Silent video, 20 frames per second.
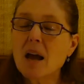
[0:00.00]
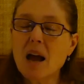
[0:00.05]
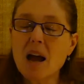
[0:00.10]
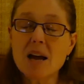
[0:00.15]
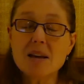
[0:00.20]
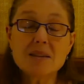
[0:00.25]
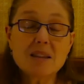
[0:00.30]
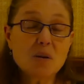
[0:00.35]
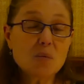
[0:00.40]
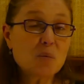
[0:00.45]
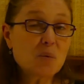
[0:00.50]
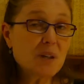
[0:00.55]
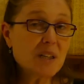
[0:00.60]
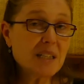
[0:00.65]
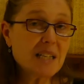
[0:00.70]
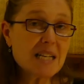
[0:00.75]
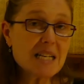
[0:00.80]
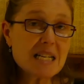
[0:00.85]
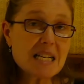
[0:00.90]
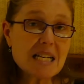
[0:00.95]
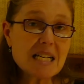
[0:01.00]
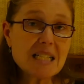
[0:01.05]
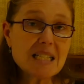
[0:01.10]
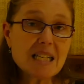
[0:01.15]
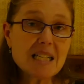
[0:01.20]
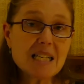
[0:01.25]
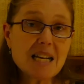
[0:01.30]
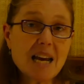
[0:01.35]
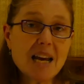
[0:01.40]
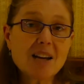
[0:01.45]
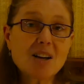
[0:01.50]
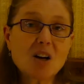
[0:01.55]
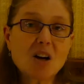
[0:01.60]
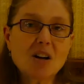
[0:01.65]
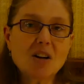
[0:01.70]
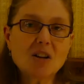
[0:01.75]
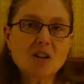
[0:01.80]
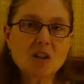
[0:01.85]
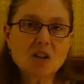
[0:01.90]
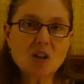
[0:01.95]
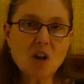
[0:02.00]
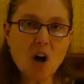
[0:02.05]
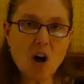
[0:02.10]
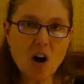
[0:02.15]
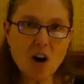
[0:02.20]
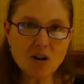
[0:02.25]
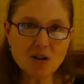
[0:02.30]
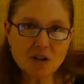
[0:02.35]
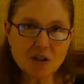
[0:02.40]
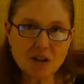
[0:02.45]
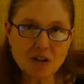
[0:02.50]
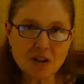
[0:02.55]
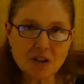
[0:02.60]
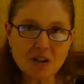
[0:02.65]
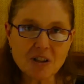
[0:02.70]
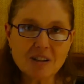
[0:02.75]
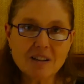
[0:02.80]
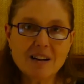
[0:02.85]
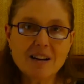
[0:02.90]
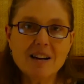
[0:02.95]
and they really need to take longer